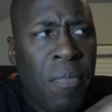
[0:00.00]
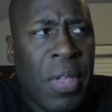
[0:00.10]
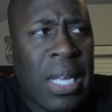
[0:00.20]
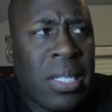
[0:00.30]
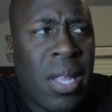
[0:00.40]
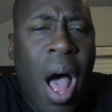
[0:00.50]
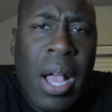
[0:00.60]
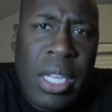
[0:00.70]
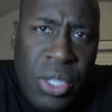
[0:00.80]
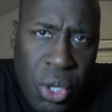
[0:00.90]
This
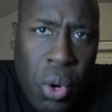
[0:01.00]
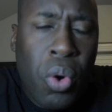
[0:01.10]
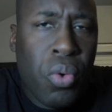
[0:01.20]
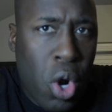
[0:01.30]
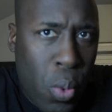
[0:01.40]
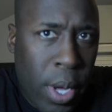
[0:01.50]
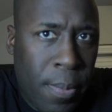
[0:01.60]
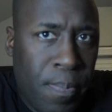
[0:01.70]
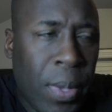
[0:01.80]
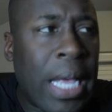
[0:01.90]
stock is still
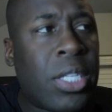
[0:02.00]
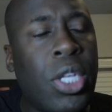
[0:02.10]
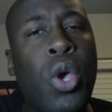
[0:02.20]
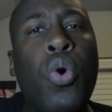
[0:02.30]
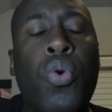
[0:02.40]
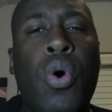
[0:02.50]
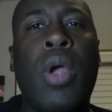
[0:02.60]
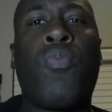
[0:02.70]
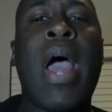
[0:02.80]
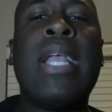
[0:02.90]
growing. It's still
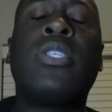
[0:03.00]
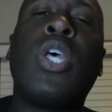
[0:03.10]
growing, right?